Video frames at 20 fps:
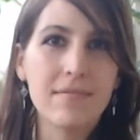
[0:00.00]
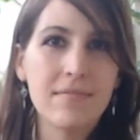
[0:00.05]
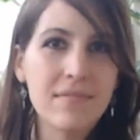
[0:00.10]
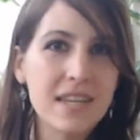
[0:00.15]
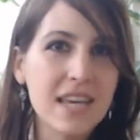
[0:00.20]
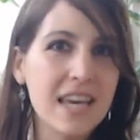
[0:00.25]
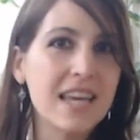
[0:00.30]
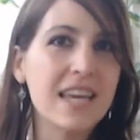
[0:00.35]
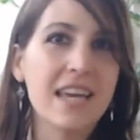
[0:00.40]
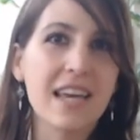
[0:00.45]

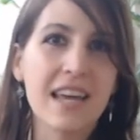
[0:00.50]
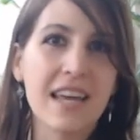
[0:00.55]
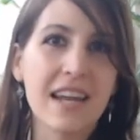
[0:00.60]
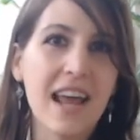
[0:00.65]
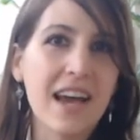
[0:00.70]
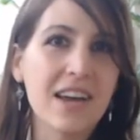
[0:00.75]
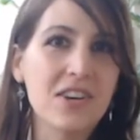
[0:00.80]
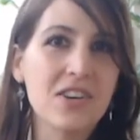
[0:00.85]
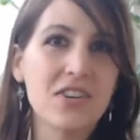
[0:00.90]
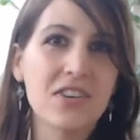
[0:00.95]
taking in
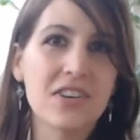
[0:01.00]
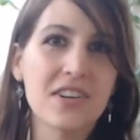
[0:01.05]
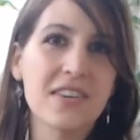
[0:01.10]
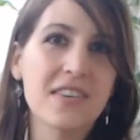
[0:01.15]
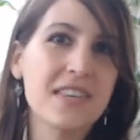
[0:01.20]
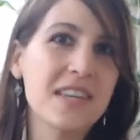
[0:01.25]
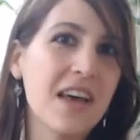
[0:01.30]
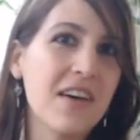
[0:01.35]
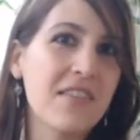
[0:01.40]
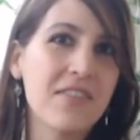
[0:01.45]
extra
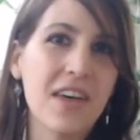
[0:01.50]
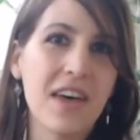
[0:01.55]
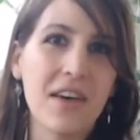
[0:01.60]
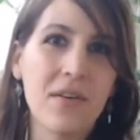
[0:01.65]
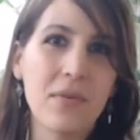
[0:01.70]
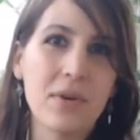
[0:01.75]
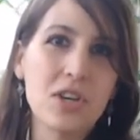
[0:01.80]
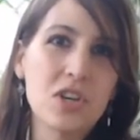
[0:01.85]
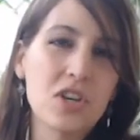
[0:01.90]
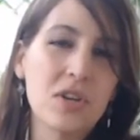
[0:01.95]
stuff that
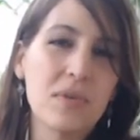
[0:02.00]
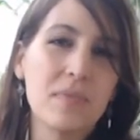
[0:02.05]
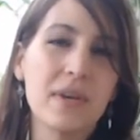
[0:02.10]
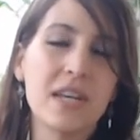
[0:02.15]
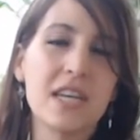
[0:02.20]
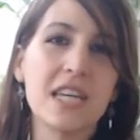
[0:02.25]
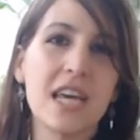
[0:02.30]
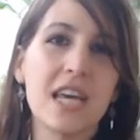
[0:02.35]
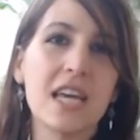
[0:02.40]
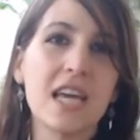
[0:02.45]
we shouldn't be
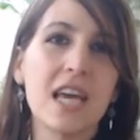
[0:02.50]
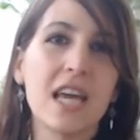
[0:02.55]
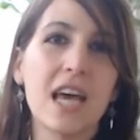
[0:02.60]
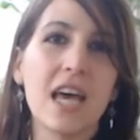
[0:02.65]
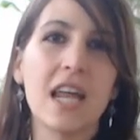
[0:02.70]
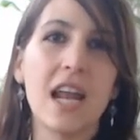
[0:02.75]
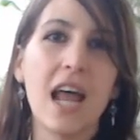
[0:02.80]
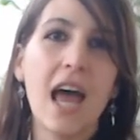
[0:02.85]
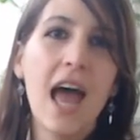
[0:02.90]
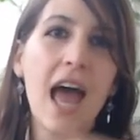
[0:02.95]
taking
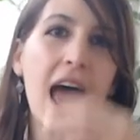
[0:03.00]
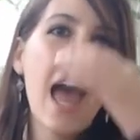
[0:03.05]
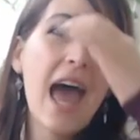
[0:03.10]
in.